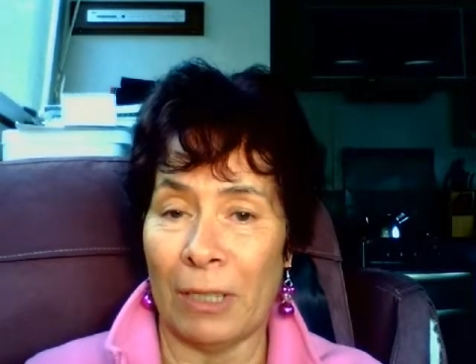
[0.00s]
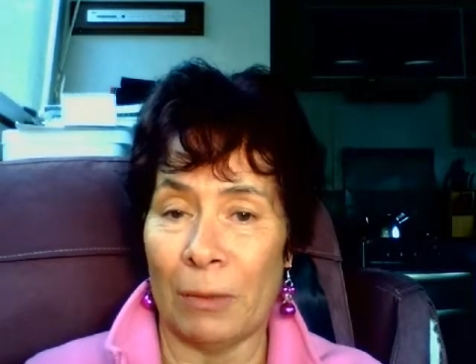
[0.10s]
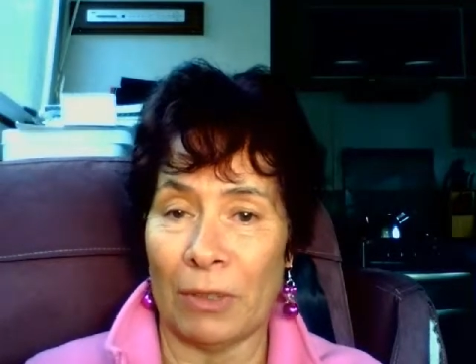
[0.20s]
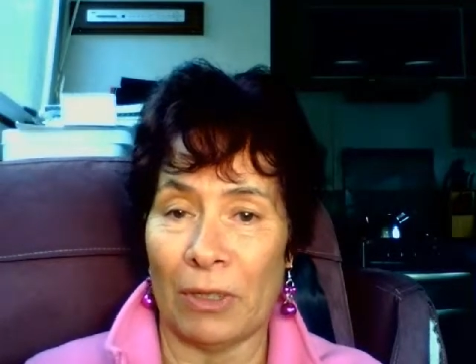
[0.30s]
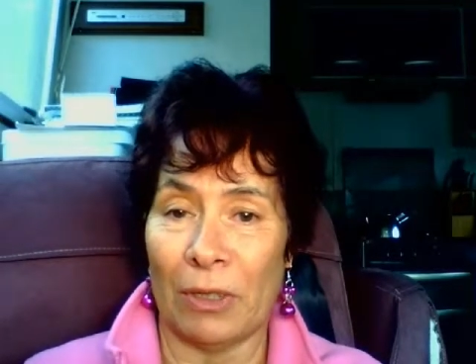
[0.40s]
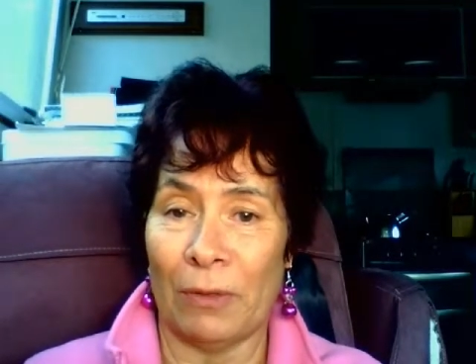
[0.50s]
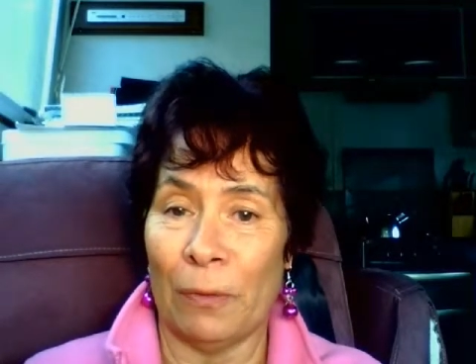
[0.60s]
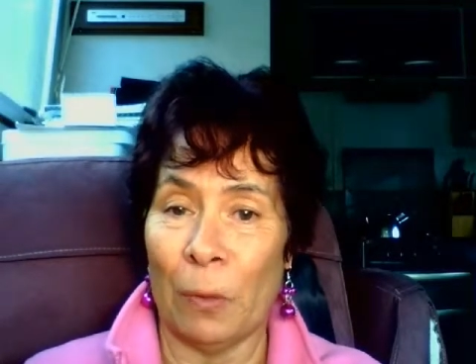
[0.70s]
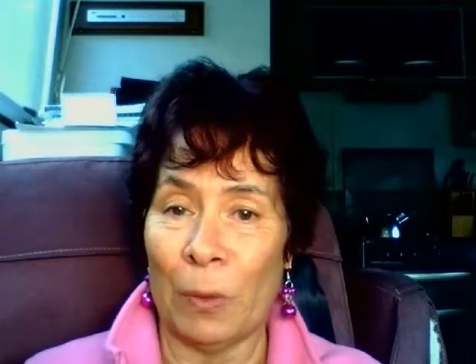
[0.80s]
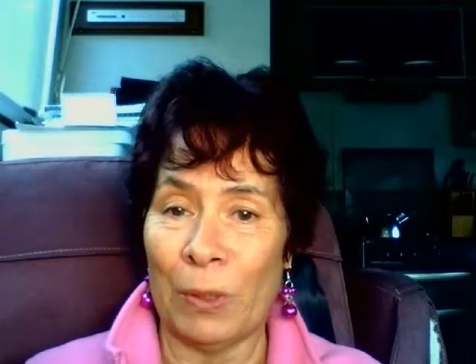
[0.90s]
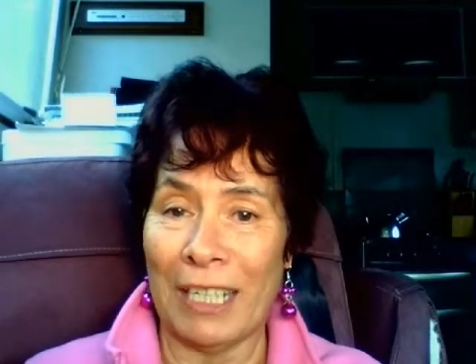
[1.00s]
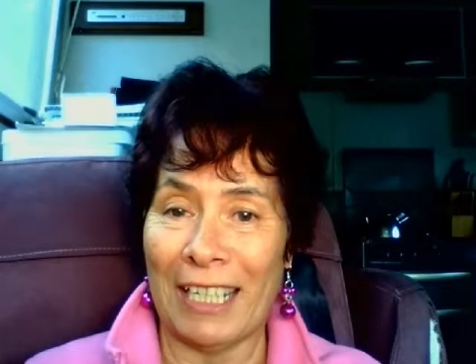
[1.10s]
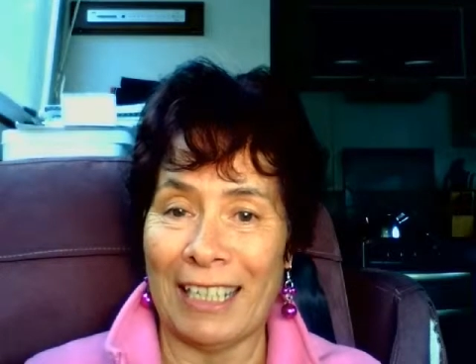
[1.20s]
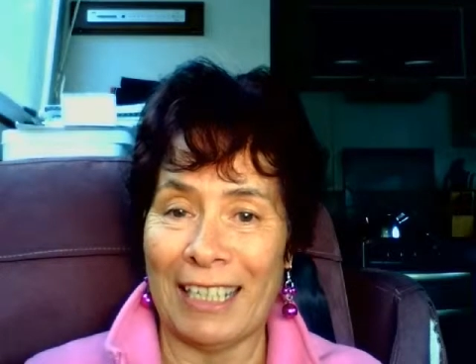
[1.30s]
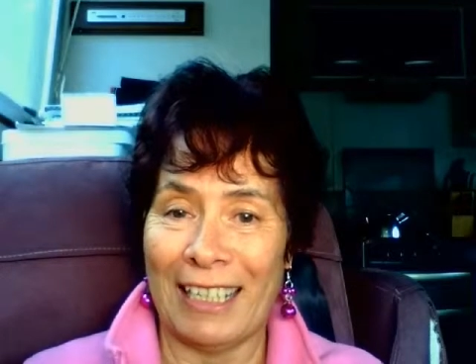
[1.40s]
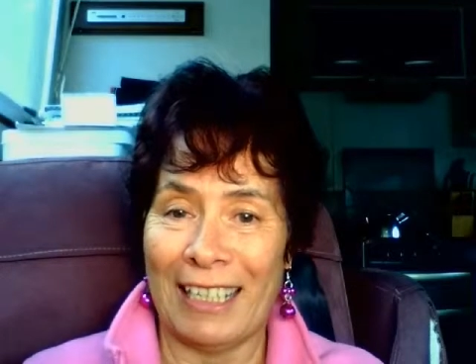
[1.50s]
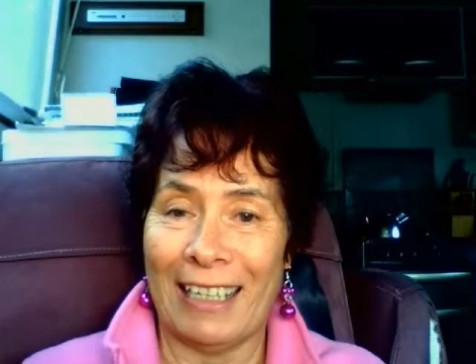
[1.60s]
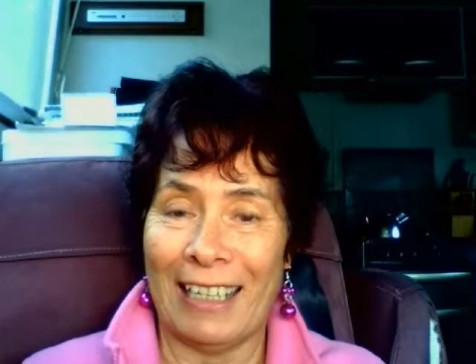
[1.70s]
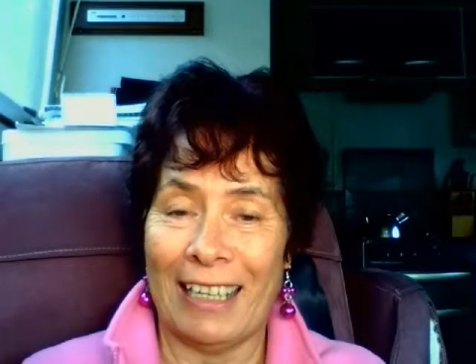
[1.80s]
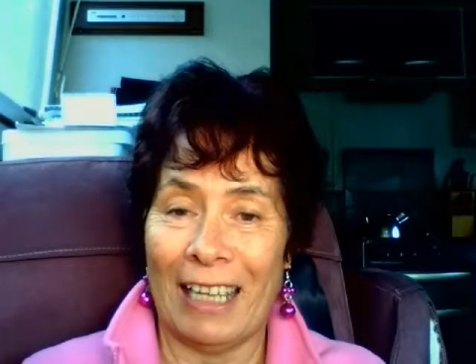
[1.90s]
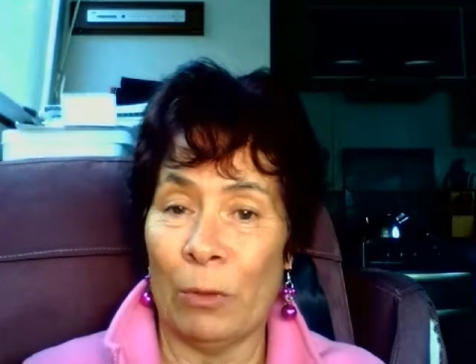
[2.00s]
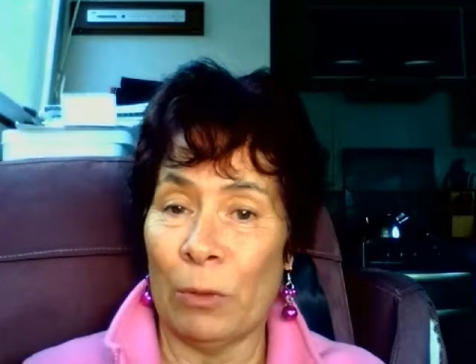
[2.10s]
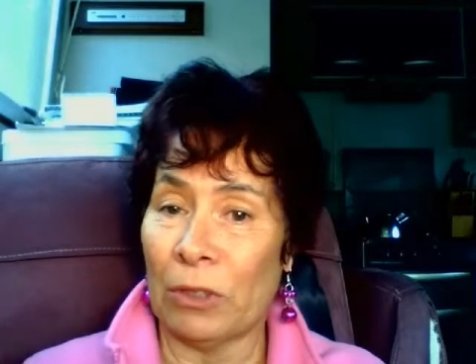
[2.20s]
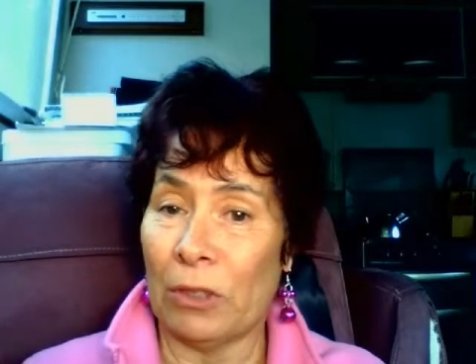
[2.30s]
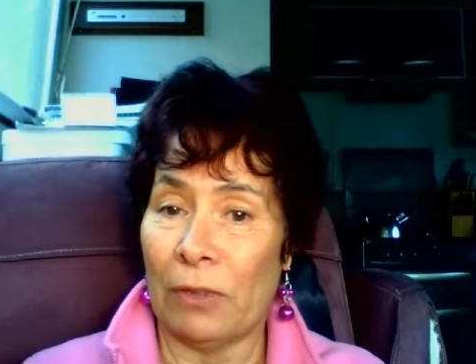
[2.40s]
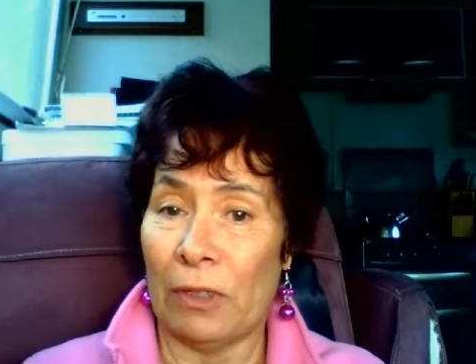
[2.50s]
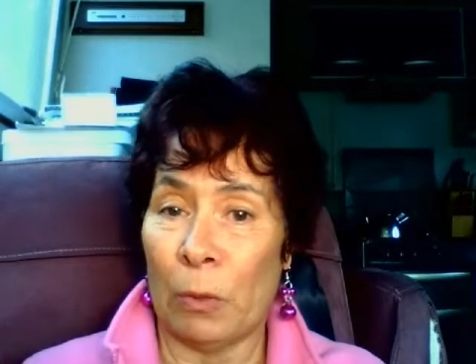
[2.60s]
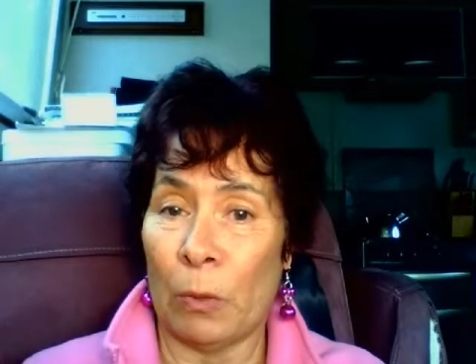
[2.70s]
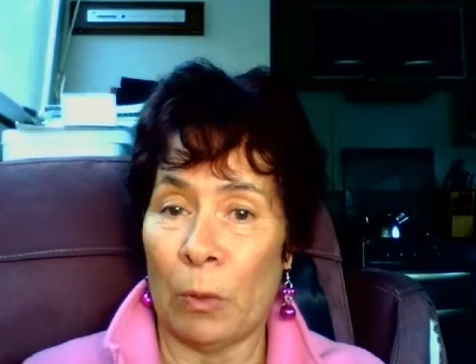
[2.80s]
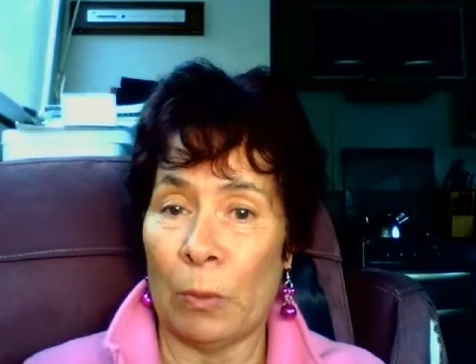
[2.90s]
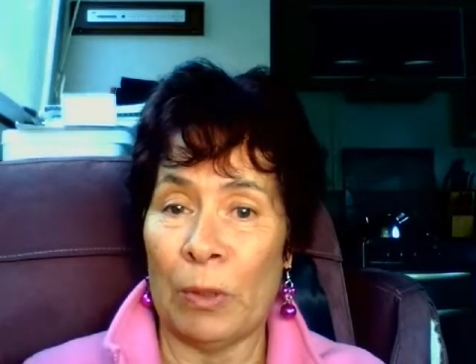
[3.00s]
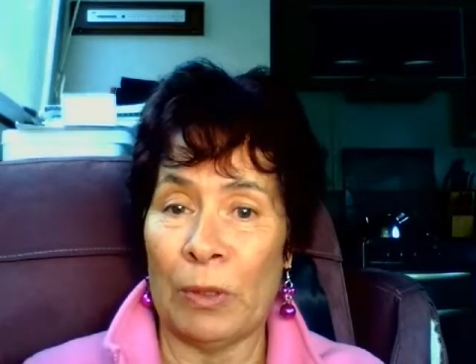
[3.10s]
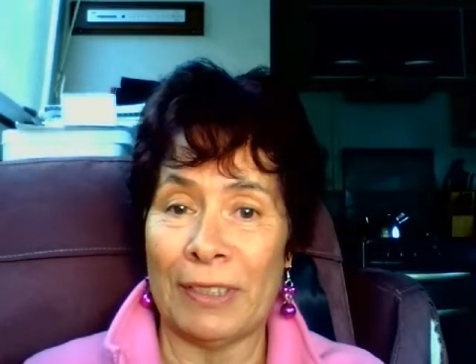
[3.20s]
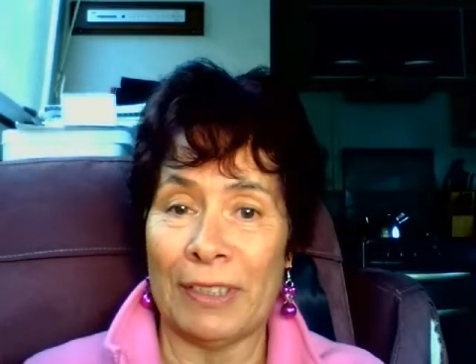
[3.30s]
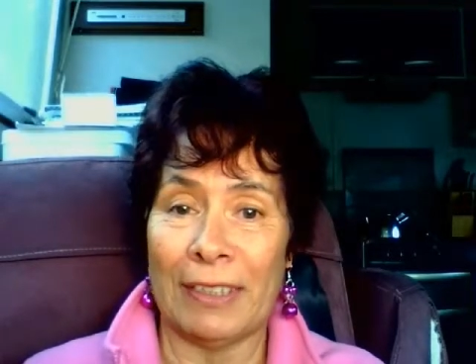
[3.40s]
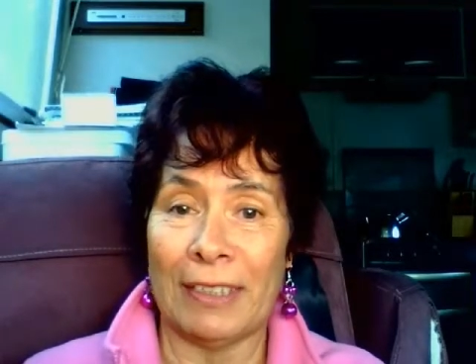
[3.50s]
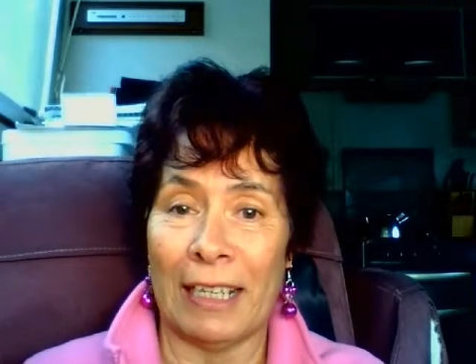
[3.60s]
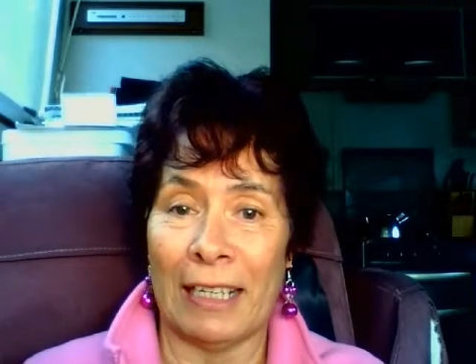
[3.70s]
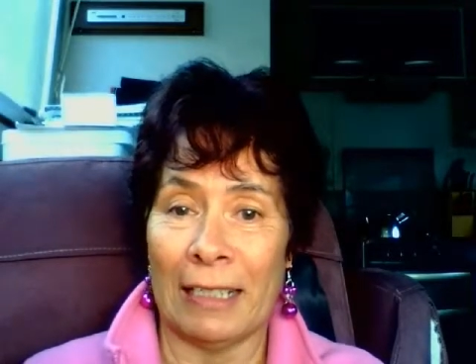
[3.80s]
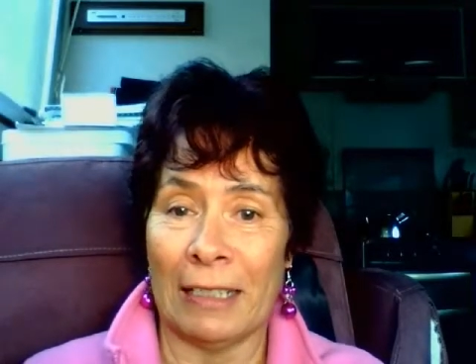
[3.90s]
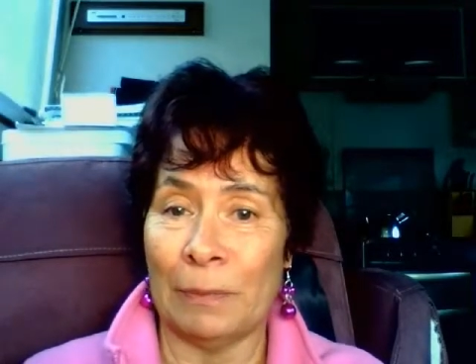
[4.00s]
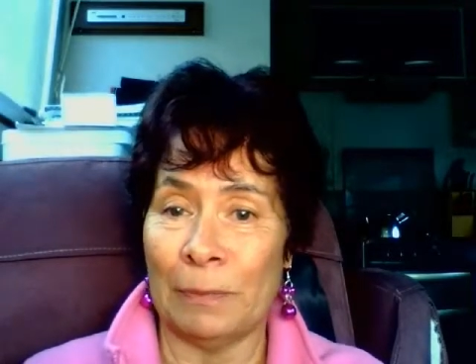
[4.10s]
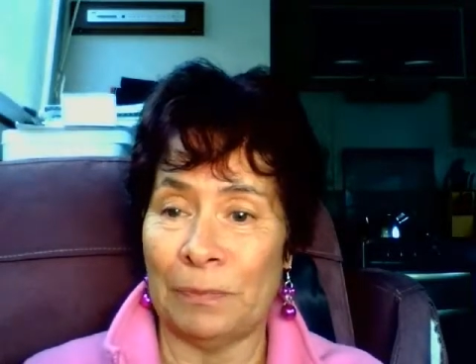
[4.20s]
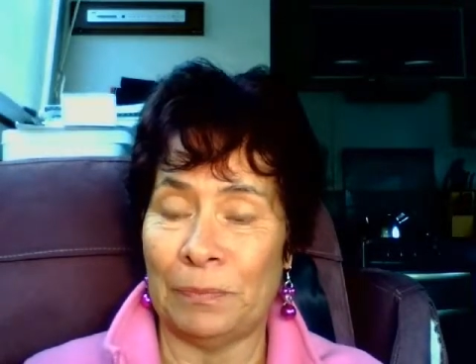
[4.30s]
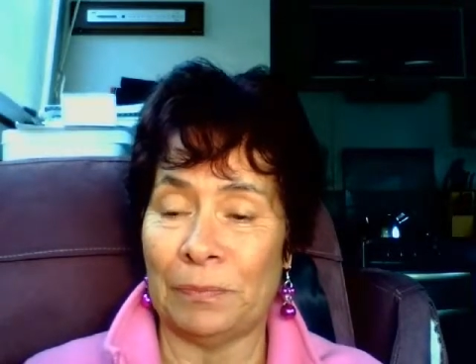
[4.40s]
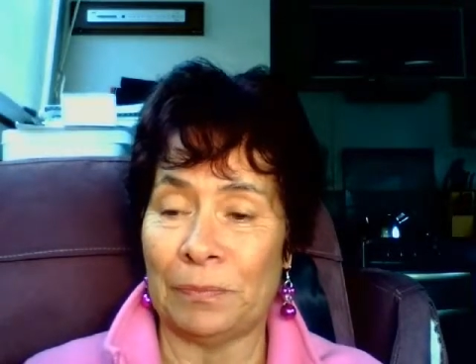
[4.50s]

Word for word: He was only 40, he wasn't a very well person, um,